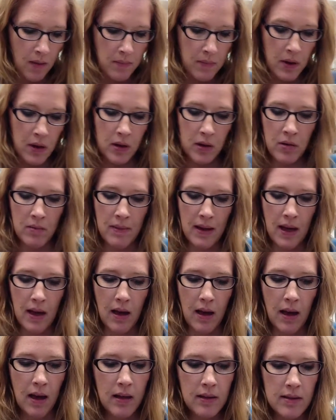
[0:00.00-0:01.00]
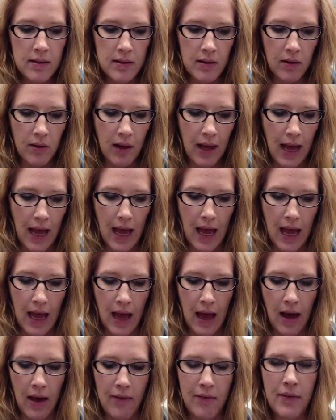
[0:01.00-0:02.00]
You may also
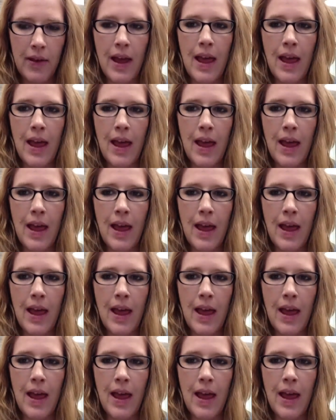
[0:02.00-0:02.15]
have